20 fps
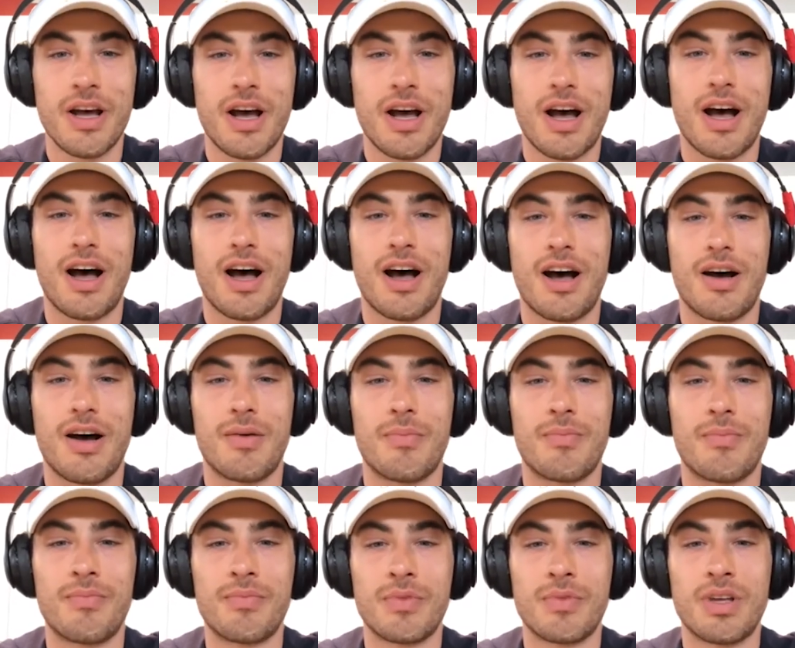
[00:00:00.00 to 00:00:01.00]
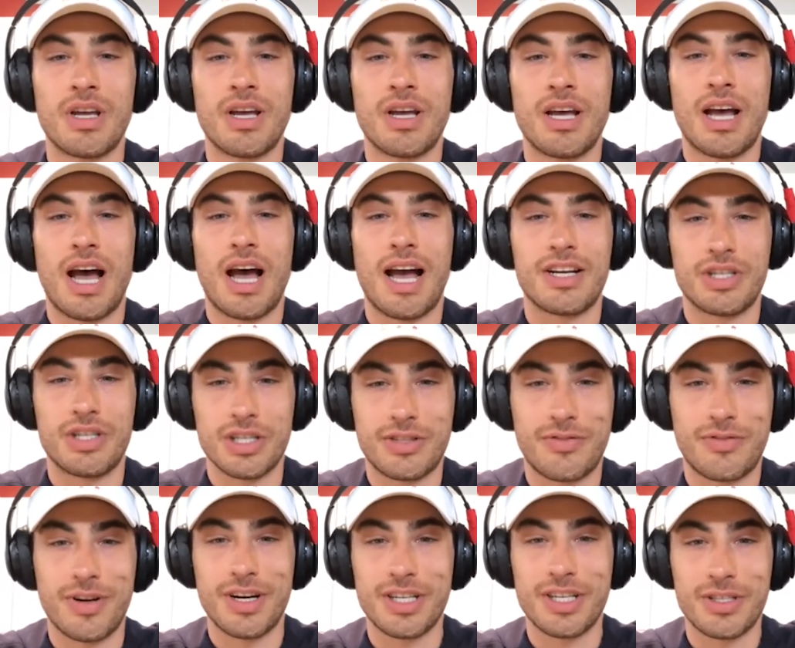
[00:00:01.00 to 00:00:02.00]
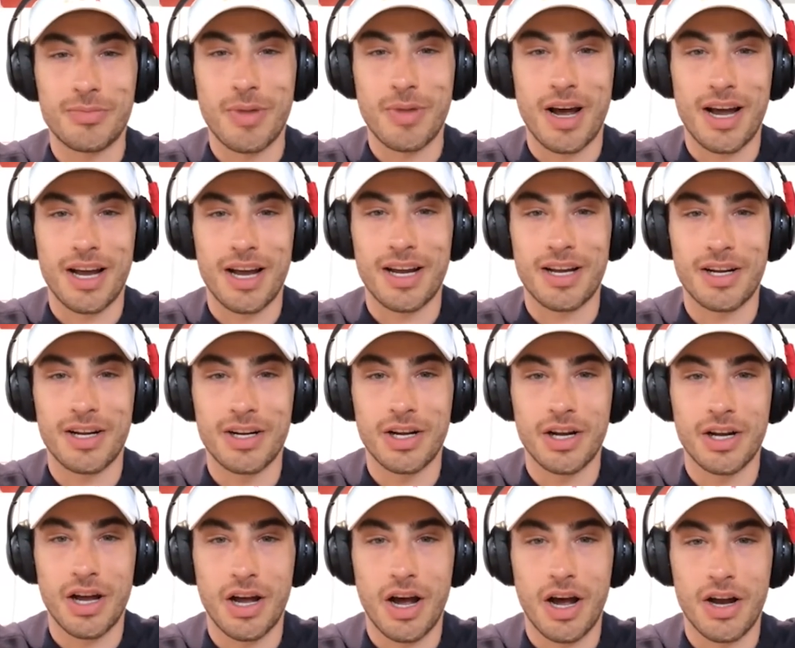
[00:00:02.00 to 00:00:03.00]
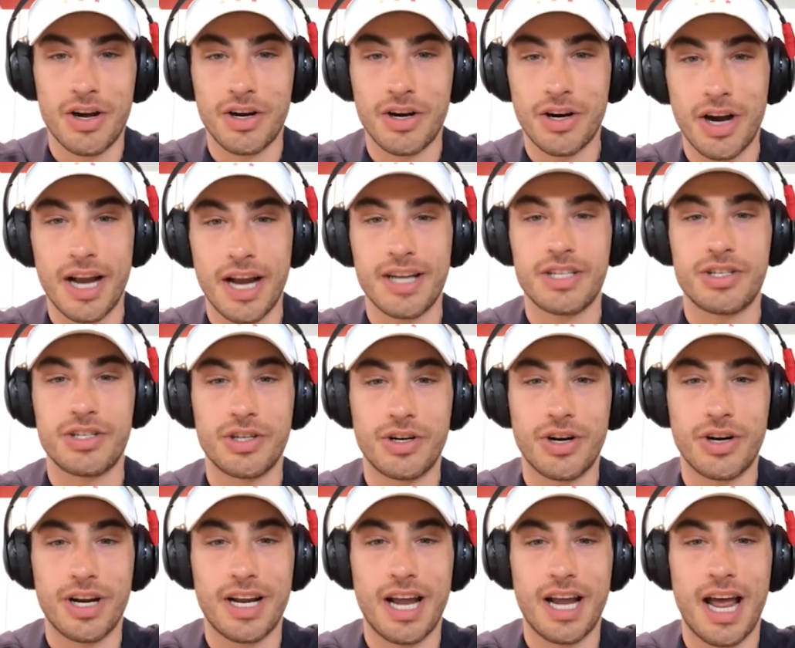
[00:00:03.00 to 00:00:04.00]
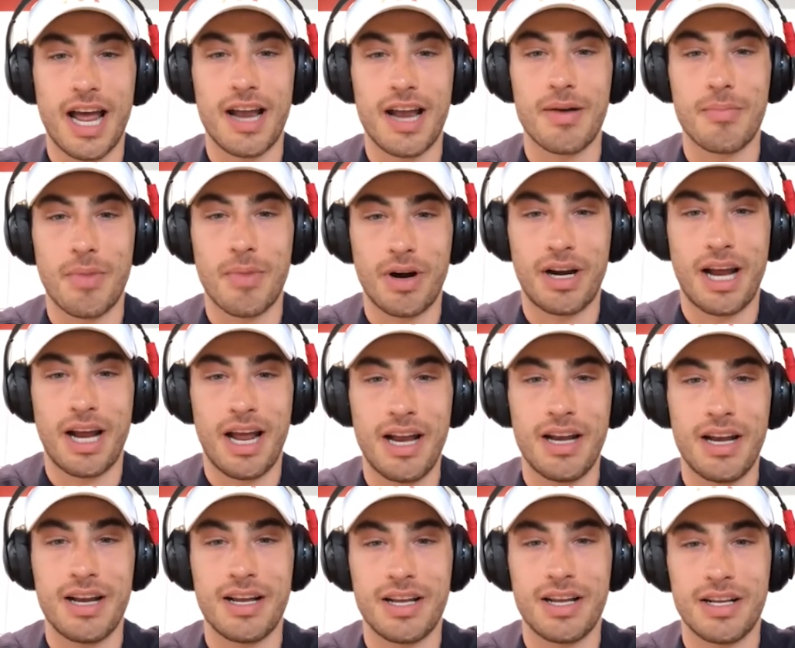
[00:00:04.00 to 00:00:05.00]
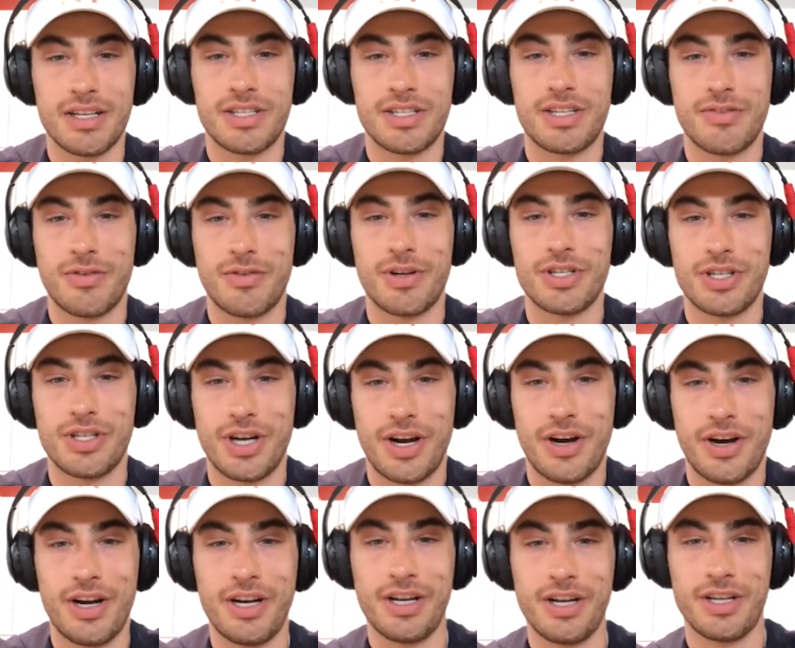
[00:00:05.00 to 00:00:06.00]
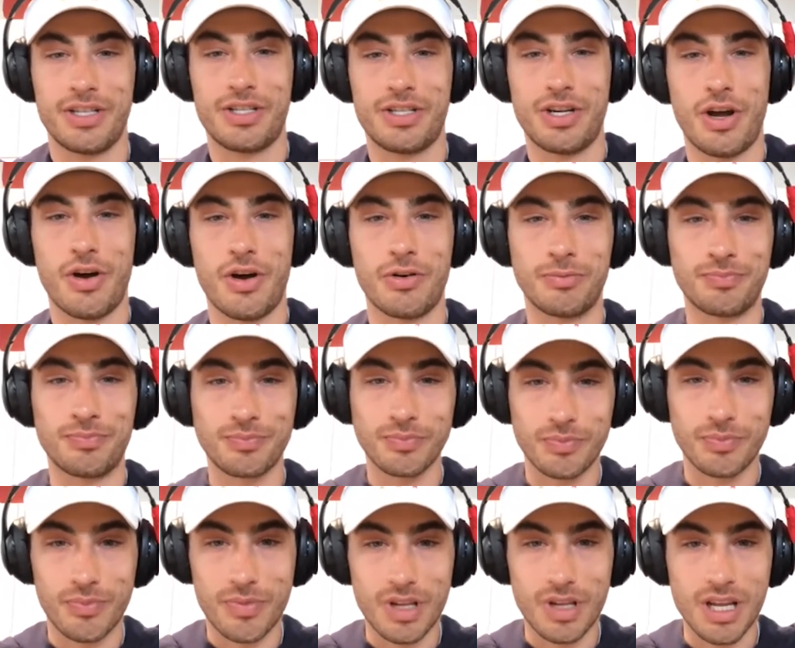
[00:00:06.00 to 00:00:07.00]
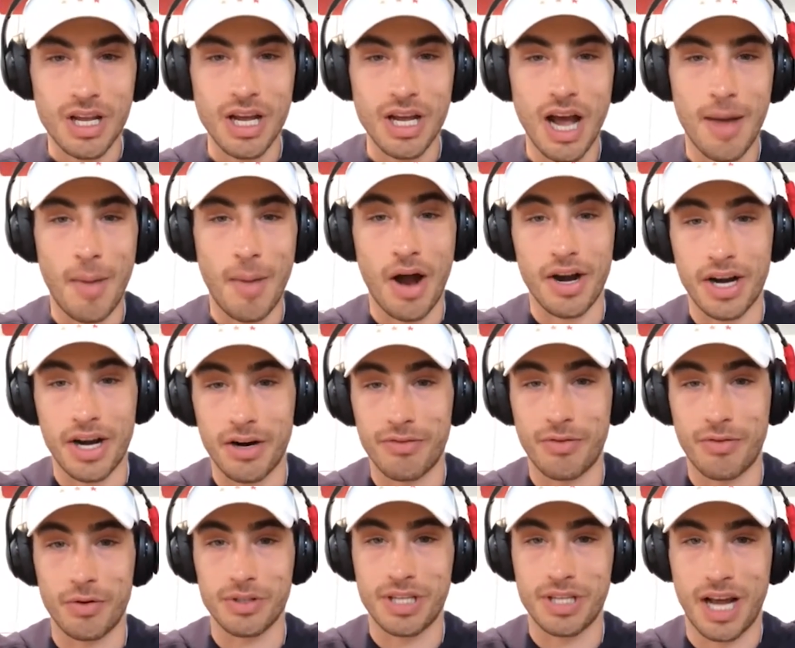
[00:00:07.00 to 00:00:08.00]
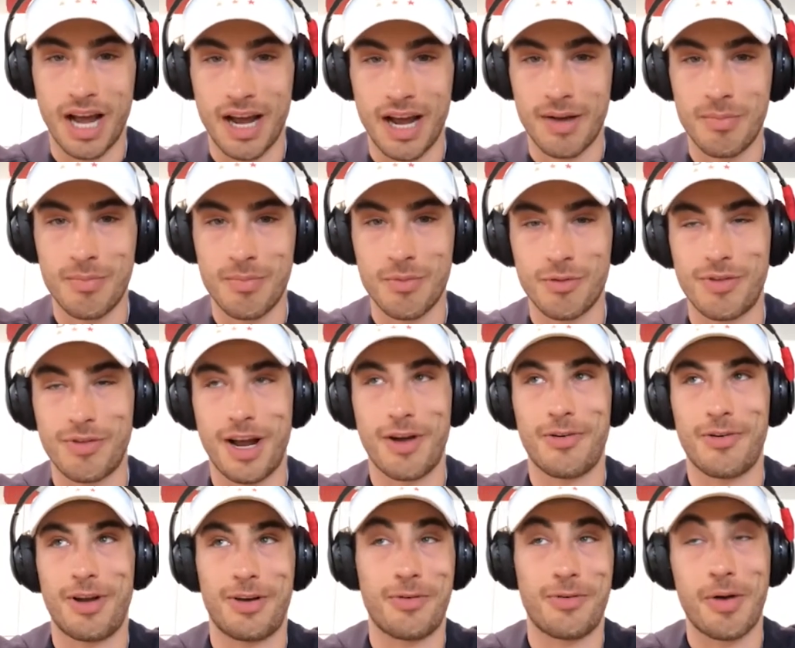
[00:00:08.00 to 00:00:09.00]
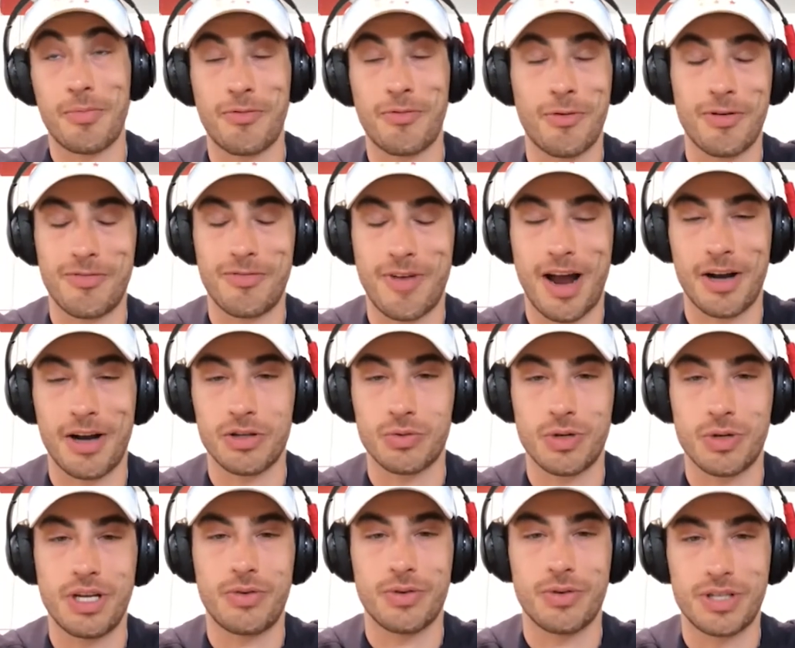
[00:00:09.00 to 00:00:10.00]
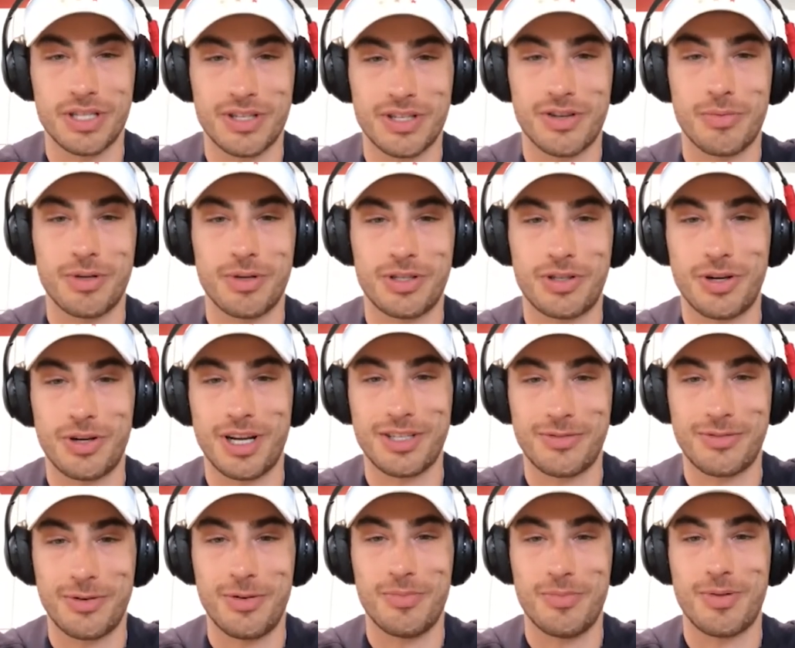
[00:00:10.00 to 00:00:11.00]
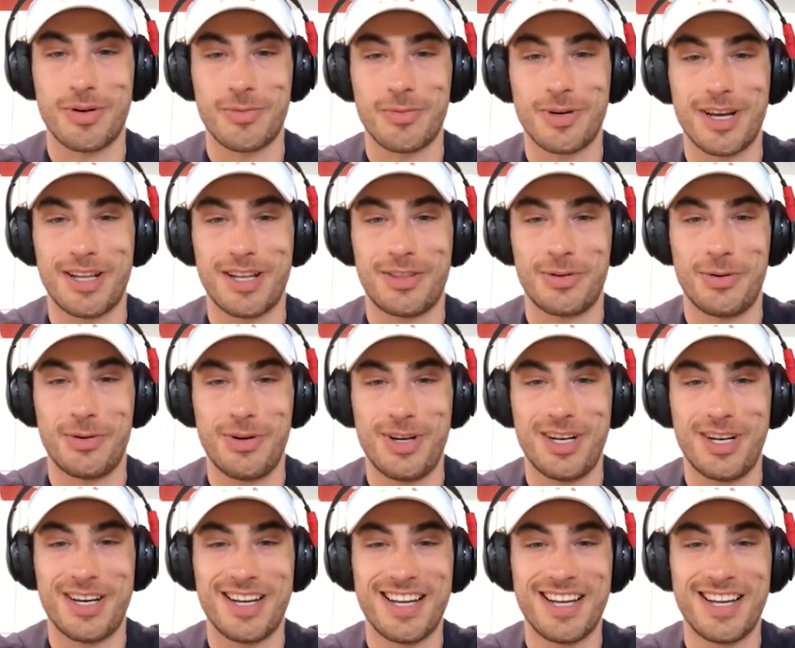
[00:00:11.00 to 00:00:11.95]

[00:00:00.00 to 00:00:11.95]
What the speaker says: I just finished my undergrad degree at Marquette in civil engineering, and so I'm out here full time. Moved out like right before finals week, which is a little bit stressful, but we got through it.